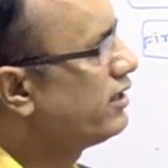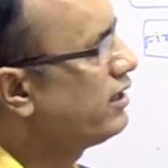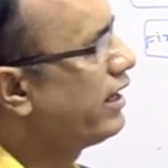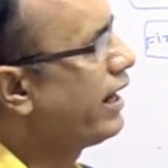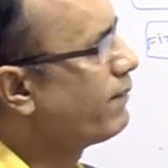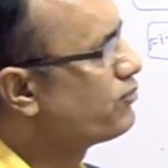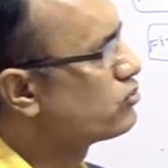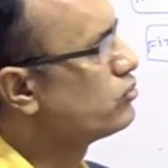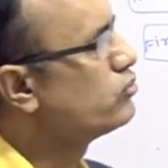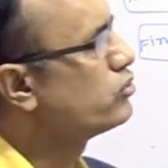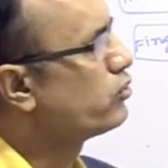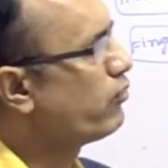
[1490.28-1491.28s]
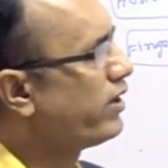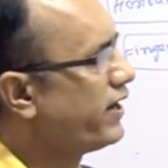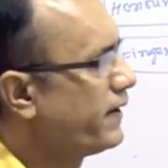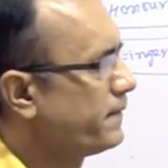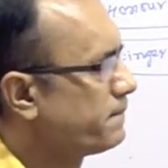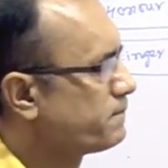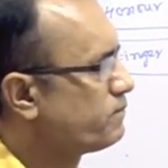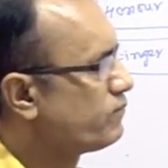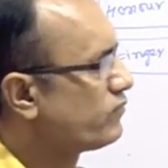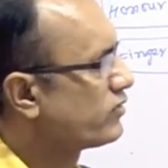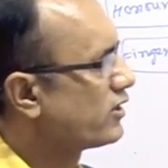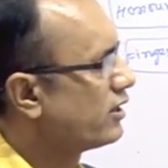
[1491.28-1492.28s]
in absolute way,
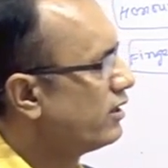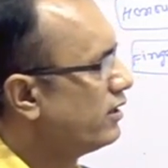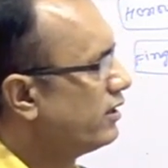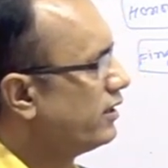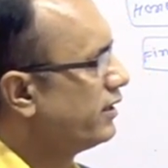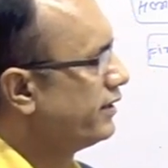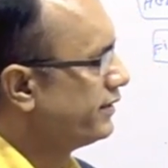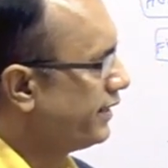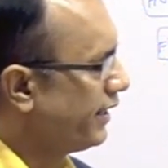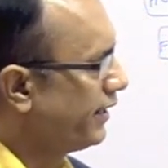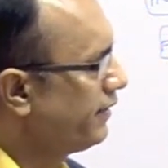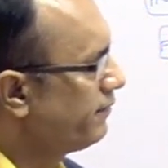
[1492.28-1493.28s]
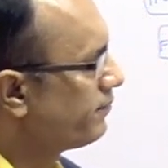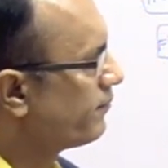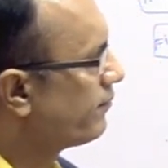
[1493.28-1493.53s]
then